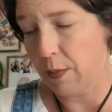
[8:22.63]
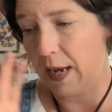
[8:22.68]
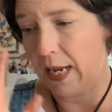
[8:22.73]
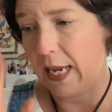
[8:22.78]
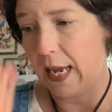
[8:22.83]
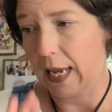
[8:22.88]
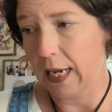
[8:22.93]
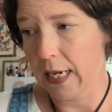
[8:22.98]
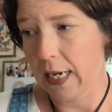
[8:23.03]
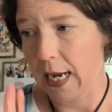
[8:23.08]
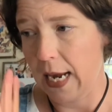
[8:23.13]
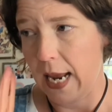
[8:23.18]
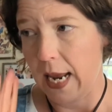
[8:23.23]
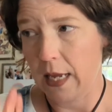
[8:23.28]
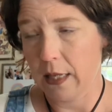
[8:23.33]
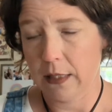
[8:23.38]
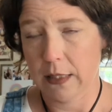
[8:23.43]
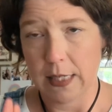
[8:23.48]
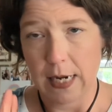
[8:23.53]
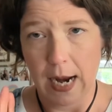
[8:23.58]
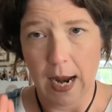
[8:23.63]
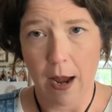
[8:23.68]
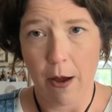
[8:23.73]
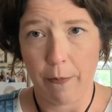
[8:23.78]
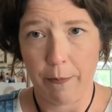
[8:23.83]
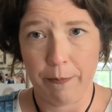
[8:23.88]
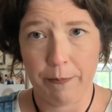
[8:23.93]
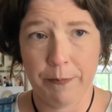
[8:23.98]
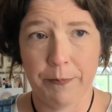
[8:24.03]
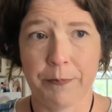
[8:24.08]
get nailed
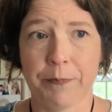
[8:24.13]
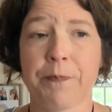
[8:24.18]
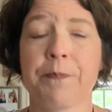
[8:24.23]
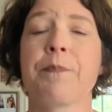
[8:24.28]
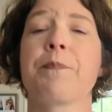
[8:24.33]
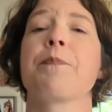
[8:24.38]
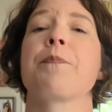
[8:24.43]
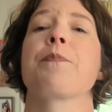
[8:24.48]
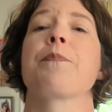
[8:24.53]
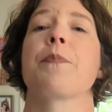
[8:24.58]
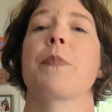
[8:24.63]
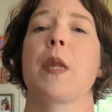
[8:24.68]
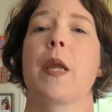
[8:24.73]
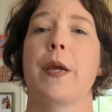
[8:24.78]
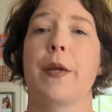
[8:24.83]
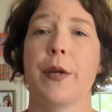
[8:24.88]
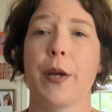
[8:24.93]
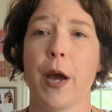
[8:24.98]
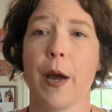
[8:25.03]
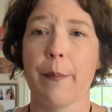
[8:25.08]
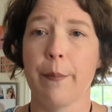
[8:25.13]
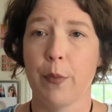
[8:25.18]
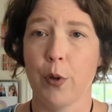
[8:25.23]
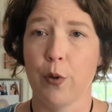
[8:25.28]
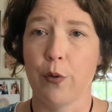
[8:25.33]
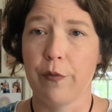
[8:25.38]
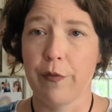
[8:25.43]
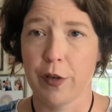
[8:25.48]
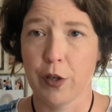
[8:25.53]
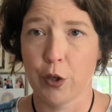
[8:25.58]
down and not
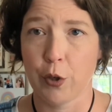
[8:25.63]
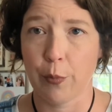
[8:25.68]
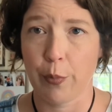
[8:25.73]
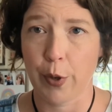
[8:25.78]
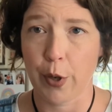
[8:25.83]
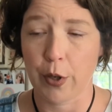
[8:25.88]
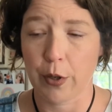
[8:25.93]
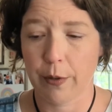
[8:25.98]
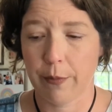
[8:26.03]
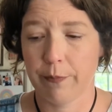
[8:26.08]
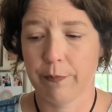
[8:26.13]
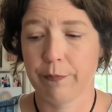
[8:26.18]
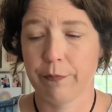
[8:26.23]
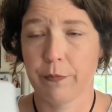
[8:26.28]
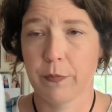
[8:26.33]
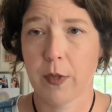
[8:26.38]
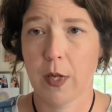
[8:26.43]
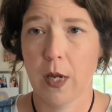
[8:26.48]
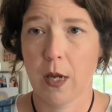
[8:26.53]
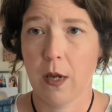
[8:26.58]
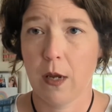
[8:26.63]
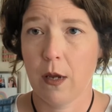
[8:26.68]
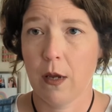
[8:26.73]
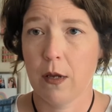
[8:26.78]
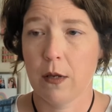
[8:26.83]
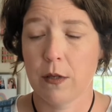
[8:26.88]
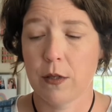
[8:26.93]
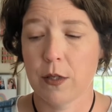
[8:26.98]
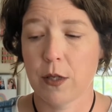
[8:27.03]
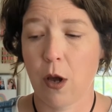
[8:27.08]
move in your book.
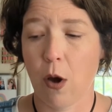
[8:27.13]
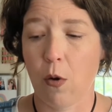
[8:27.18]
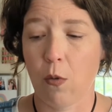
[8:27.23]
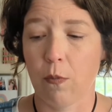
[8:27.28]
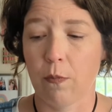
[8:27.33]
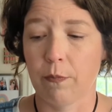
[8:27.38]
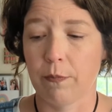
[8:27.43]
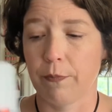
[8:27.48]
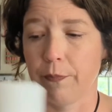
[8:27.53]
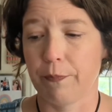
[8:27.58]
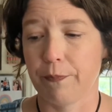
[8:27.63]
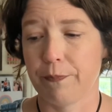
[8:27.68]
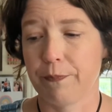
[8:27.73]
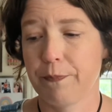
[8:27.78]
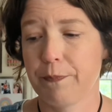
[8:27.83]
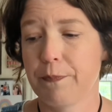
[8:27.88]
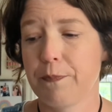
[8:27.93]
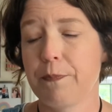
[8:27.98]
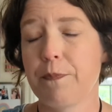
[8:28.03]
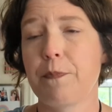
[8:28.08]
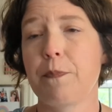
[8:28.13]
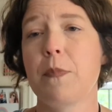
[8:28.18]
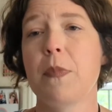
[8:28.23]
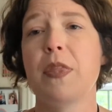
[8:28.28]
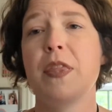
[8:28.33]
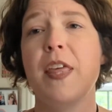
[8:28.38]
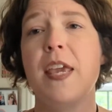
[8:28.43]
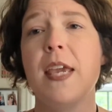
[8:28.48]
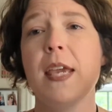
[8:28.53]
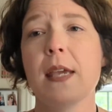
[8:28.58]
So
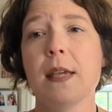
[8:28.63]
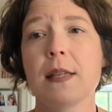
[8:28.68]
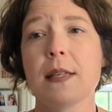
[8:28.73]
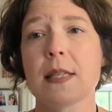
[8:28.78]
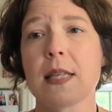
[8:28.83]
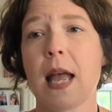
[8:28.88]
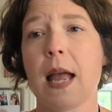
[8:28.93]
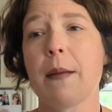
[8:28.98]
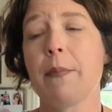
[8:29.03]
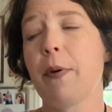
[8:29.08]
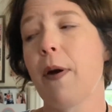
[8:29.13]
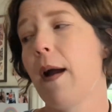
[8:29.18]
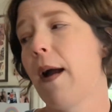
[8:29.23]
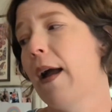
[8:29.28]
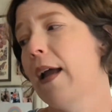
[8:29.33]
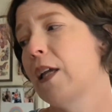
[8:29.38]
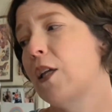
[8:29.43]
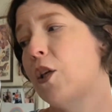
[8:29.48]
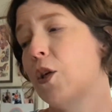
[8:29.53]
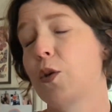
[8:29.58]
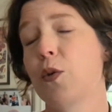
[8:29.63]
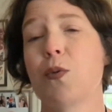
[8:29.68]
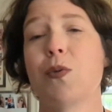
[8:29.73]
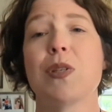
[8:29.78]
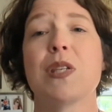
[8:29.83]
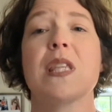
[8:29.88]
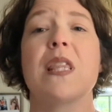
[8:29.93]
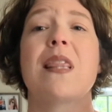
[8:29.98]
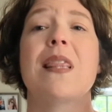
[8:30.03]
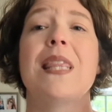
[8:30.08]
these I
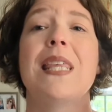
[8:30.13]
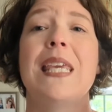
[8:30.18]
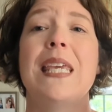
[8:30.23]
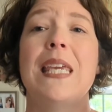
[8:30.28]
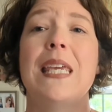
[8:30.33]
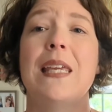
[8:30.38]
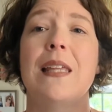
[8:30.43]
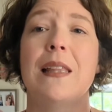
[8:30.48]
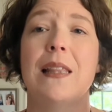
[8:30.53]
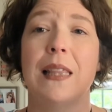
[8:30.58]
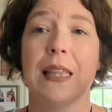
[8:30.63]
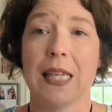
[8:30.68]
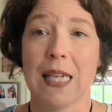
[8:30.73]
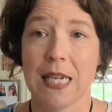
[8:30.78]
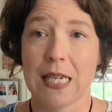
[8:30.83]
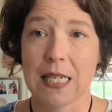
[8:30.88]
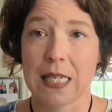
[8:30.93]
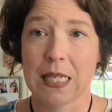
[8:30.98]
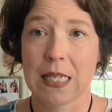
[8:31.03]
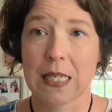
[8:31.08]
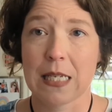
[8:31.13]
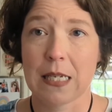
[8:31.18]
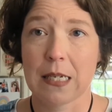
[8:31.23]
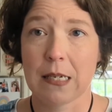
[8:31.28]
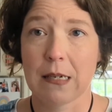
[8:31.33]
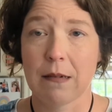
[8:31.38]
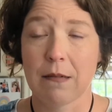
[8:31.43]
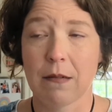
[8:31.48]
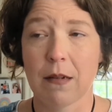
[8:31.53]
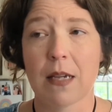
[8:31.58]
use the
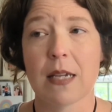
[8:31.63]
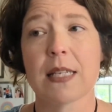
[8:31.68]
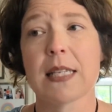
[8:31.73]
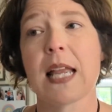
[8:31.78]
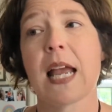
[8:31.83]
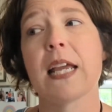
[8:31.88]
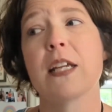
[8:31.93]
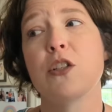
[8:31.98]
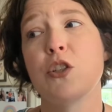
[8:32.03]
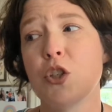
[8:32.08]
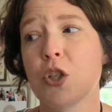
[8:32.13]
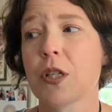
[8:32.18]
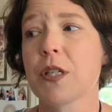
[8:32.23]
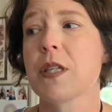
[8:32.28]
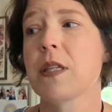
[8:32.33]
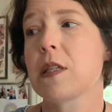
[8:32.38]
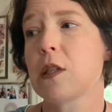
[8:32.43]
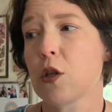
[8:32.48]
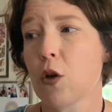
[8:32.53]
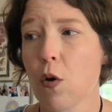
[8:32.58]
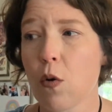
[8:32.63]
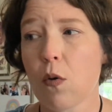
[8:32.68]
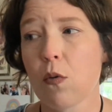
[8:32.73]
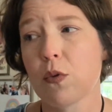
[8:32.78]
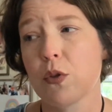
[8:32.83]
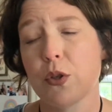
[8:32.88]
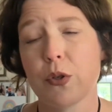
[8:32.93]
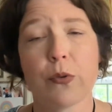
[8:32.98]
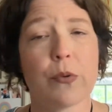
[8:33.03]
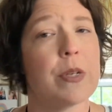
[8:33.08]
least because I just
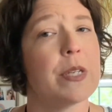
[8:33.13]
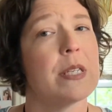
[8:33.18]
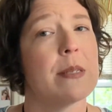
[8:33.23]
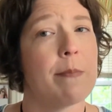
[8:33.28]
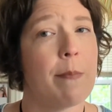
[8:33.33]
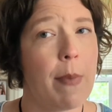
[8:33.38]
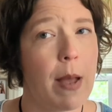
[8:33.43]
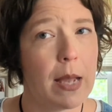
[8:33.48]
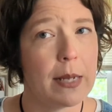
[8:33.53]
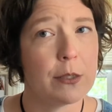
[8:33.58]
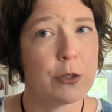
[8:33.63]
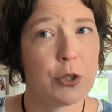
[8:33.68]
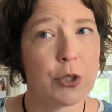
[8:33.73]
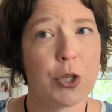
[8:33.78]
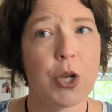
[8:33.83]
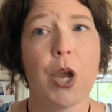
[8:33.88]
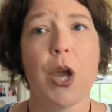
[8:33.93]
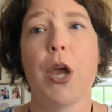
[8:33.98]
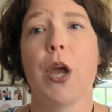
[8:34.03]
don't do as much